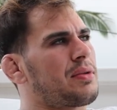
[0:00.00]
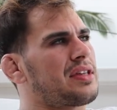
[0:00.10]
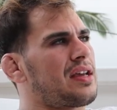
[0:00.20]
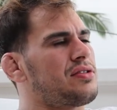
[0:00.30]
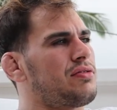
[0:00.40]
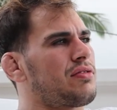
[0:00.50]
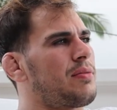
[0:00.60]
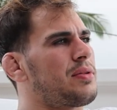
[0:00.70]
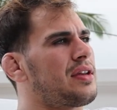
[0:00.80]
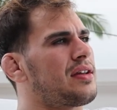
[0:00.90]
Because I guess you grew
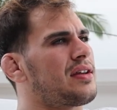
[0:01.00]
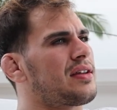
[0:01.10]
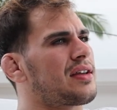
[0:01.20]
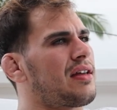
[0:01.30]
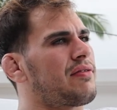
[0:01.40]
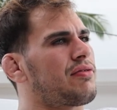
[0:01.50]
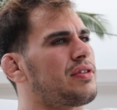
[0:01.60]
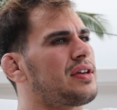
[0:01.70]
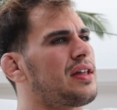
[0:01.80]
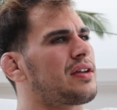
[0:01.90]
up in
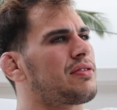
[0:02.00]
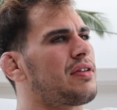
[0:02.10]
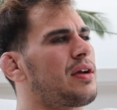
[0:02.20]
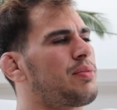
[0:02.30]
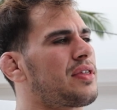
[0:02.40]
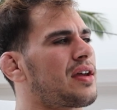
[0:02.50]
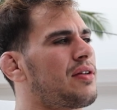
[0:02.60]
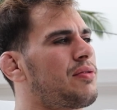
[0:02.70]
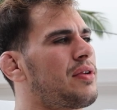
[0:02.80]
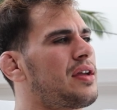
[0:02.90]
California, like growing up with like a
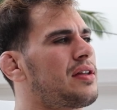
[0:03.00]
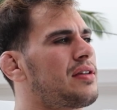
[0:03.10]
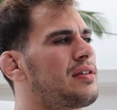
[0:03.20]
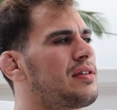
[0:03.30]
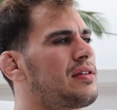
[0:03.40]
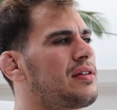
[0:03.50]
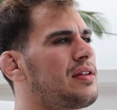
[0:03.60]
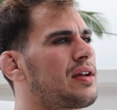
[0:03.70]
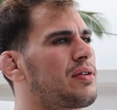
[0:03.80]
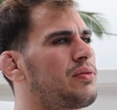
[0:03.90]
Hawaiian,
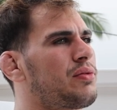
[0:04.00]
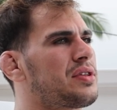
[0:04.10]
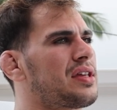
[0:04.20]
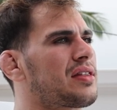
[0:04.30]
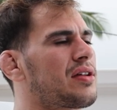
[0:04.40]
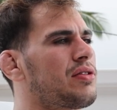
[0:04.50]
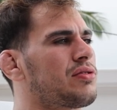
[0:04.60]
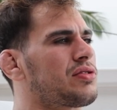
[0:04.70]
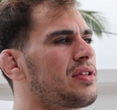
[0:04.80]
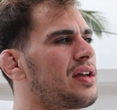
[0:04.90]
like what's like the
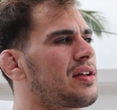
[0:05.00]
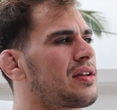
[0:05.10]
culture like?